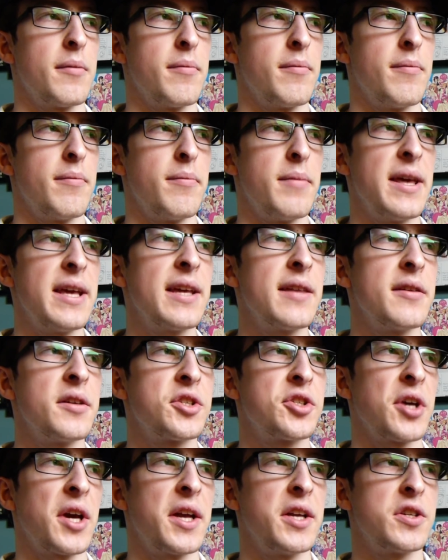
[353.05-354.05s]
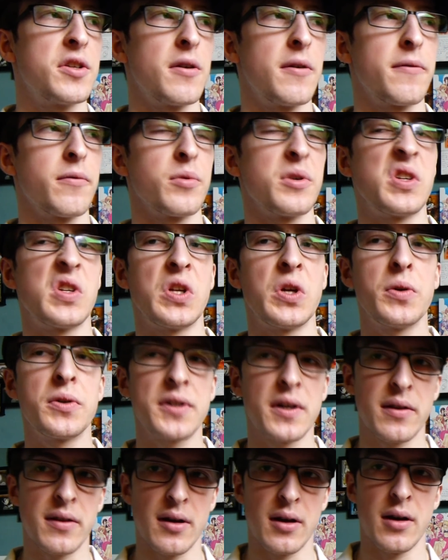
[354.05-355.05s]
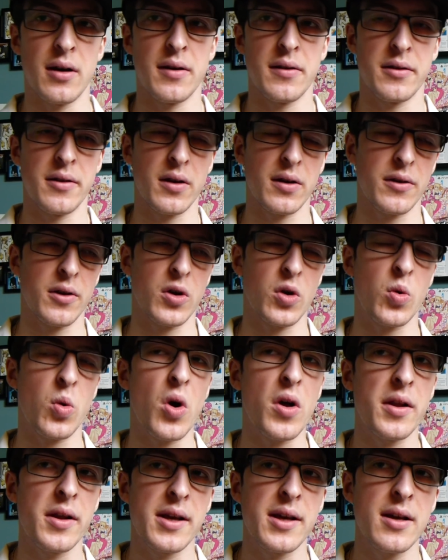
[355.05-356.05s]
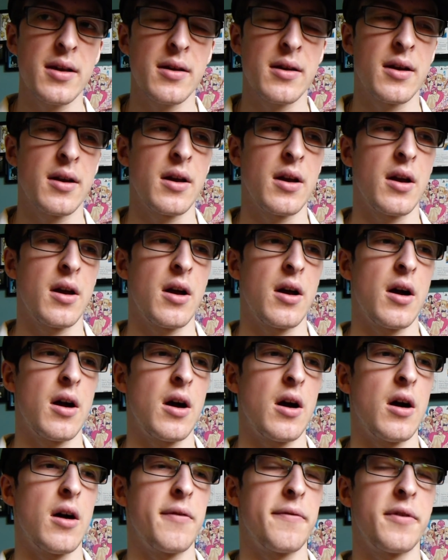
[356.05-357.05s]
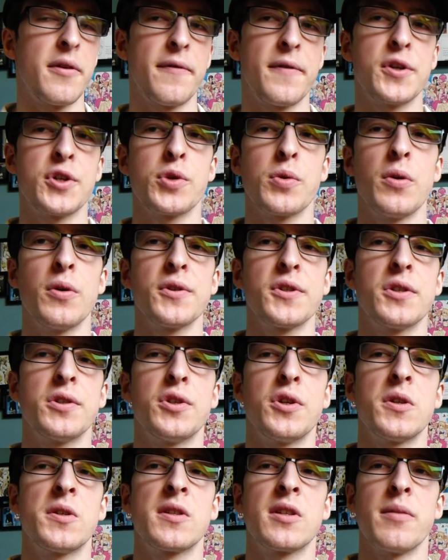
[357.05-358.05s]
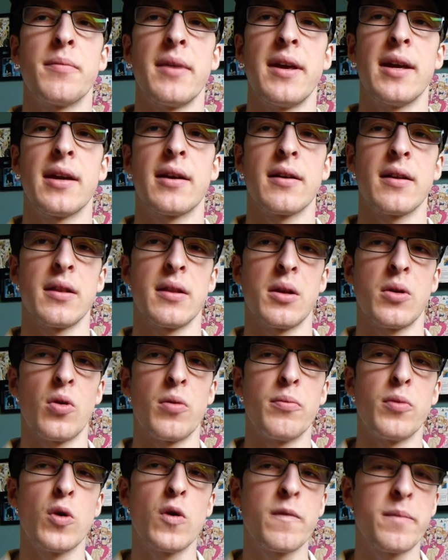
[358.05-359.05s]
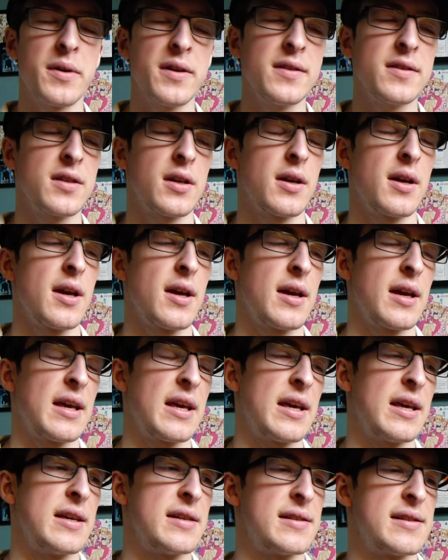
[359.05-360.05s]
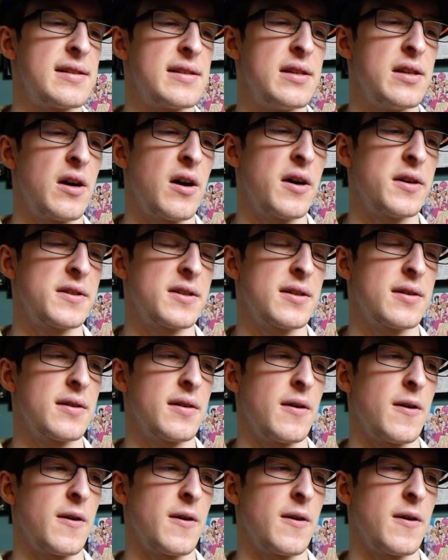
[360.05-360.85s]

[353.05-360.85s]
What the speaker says: making the change of reducing the quality of the visuals just to make little movements is not